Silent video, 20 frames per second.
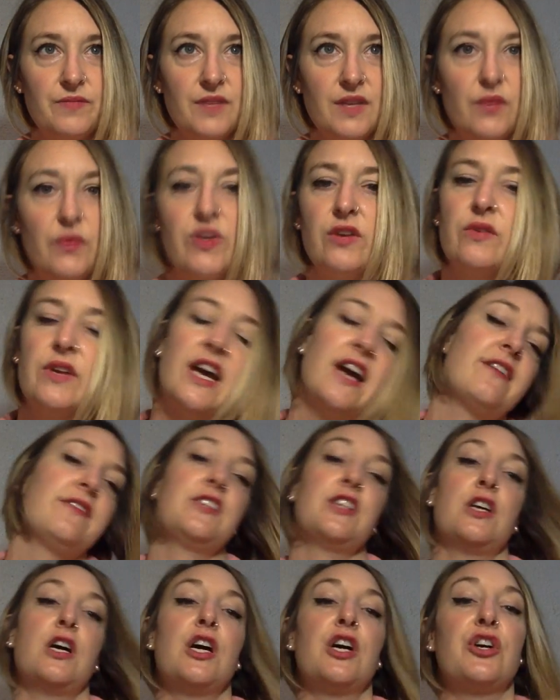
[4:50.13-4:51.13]
We don't have
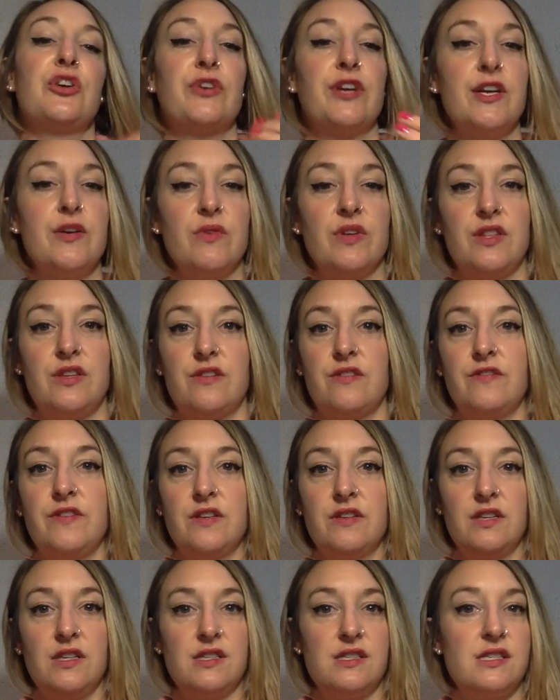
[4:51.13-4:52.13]
to agree with their
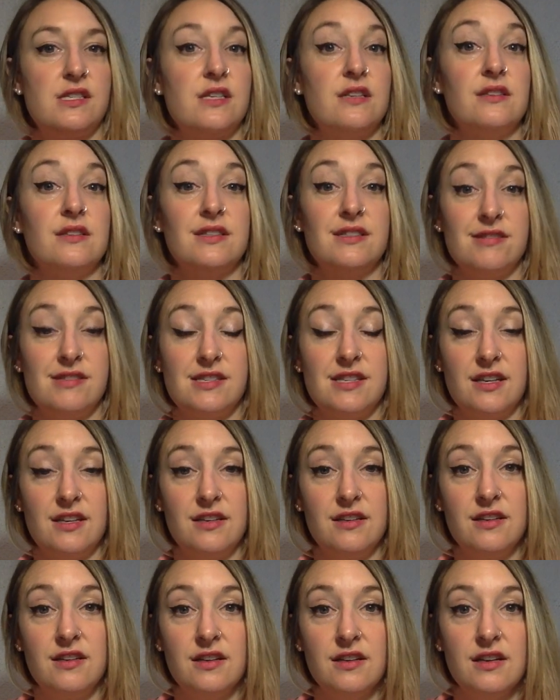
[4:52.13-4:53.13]
feelings to
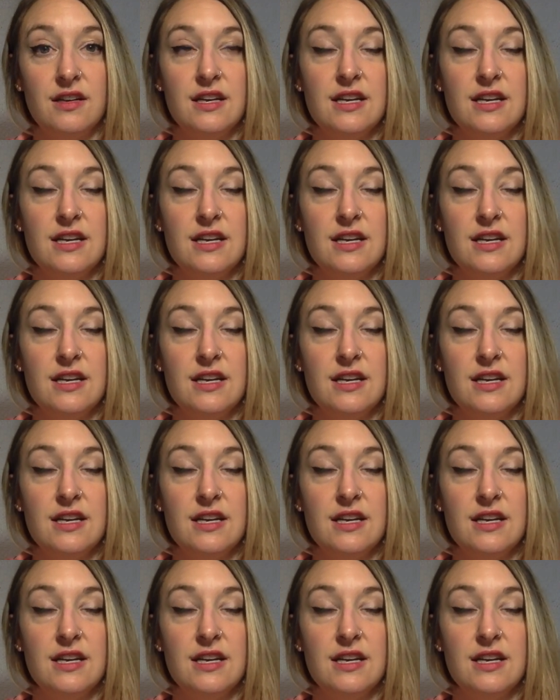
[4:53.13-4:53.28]
listen.